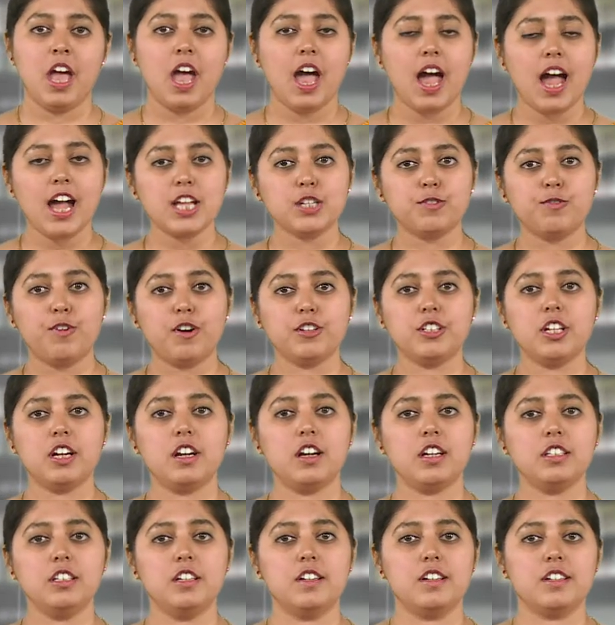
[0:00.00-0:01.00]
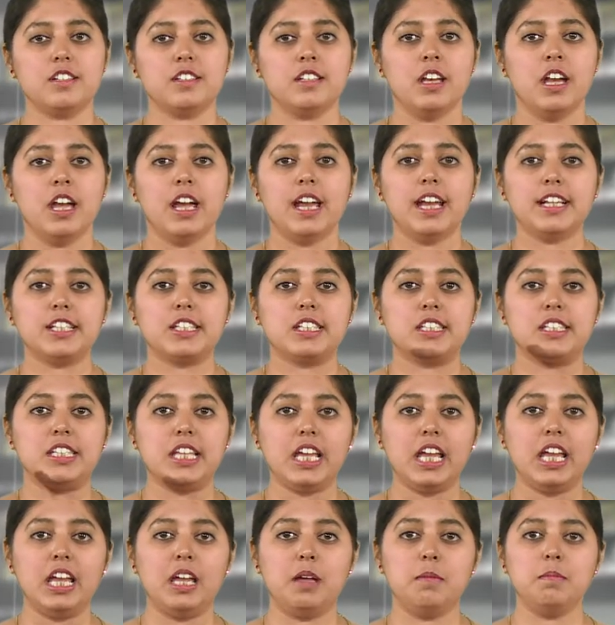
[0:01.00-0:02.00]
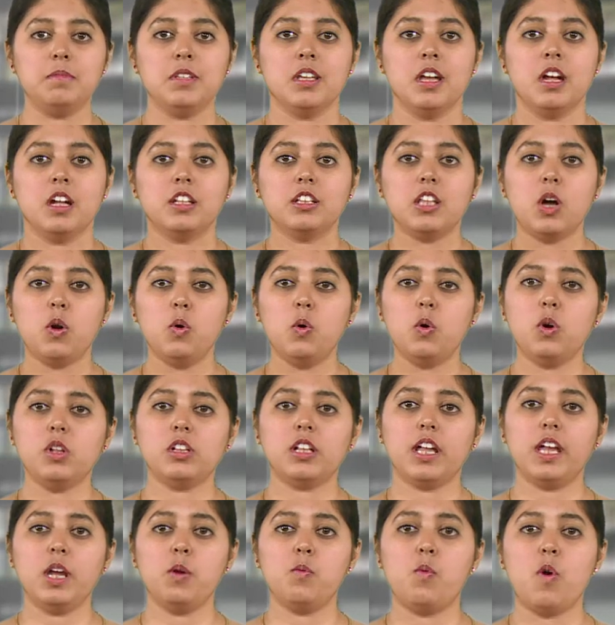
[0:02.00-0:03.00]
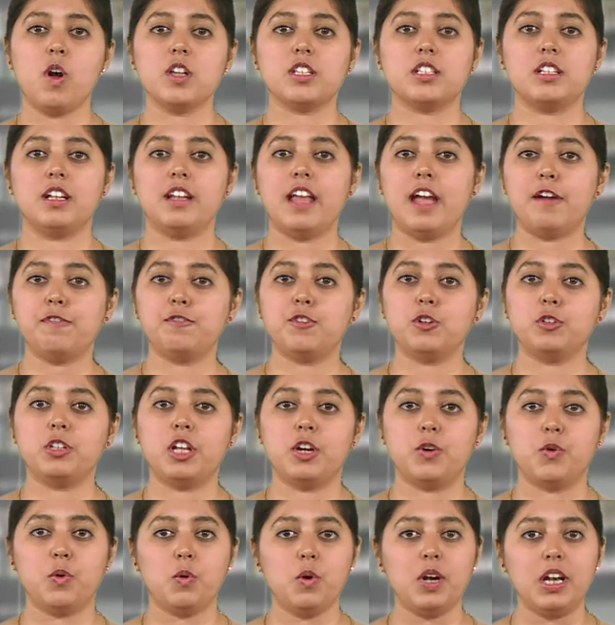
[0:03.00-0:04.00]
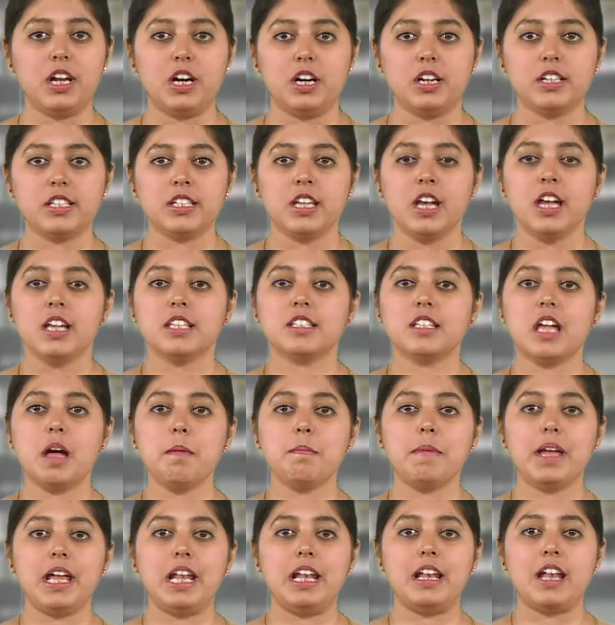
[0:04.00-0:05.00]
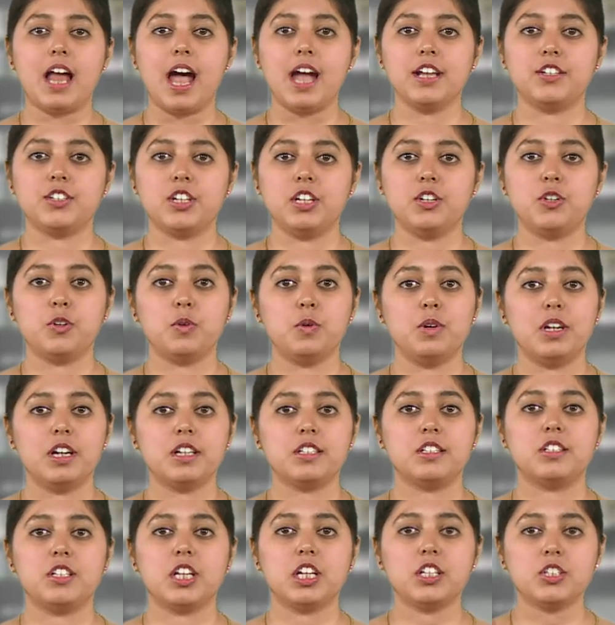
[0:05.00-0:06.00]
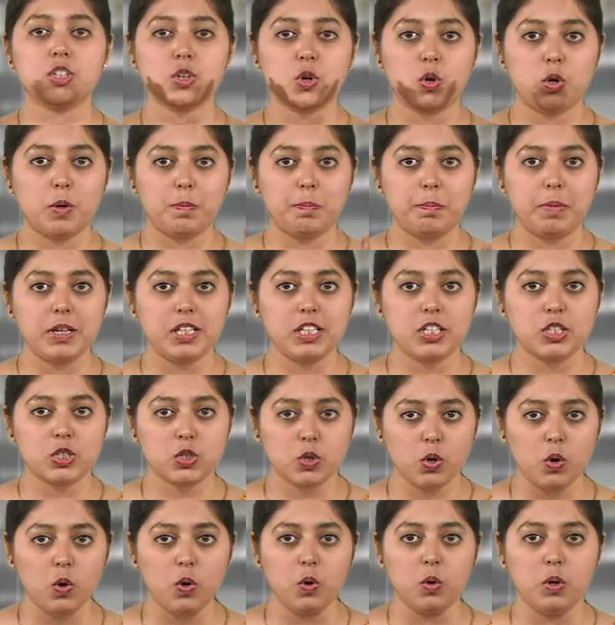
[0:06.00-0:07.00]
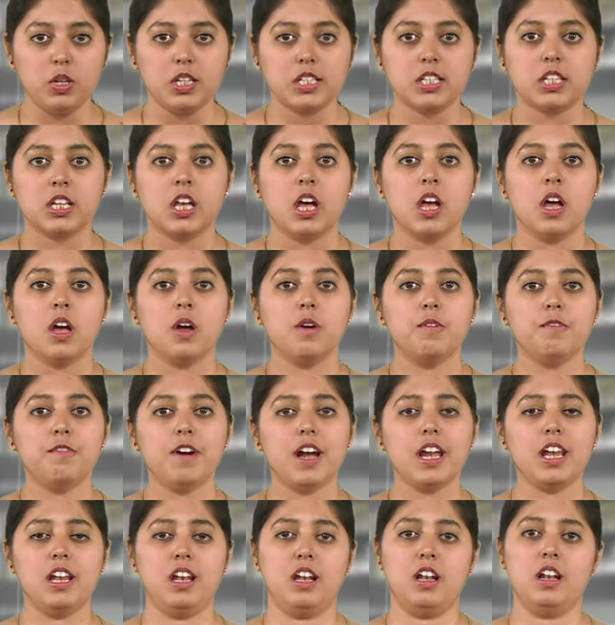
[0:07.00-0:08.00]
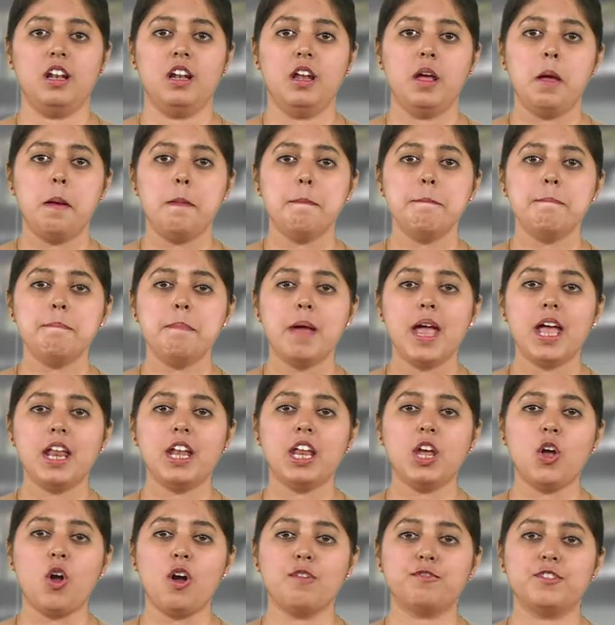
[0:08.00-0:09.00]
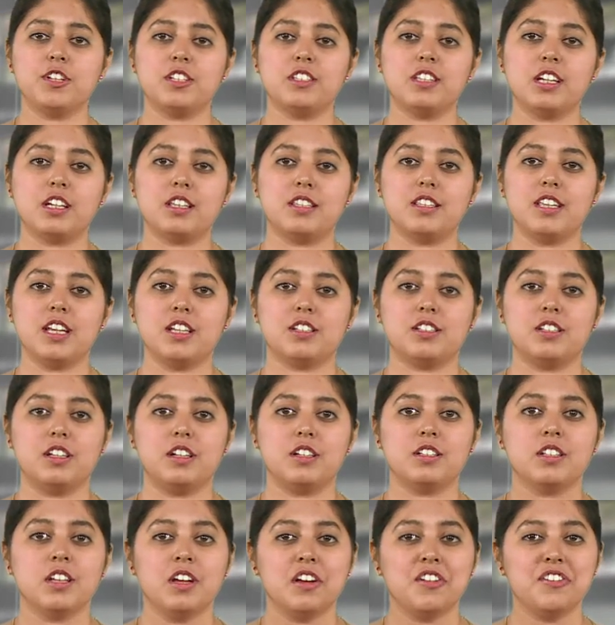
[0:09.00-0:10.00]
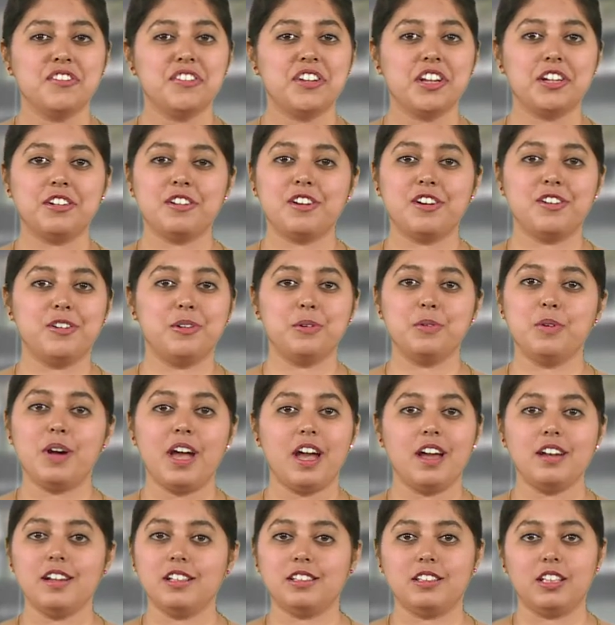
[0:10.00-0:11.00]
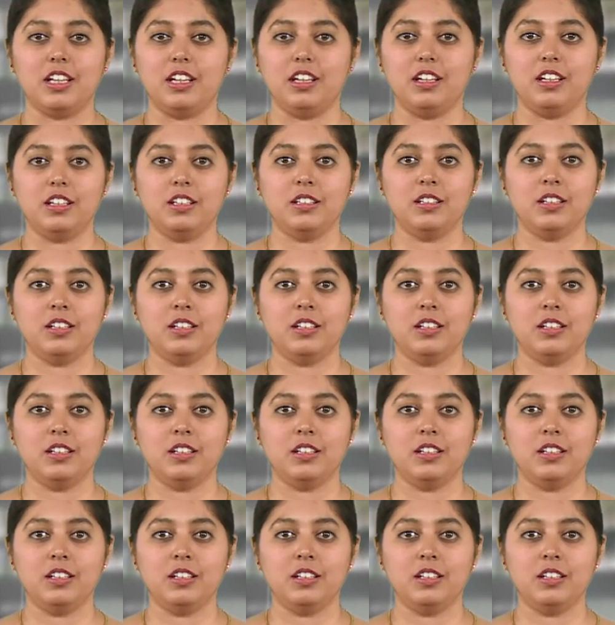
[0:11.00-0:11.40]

As for the others, it seems the whole thing was left to the rulers. Some enlightened rulers did open schools, while many of the successors did not do anything.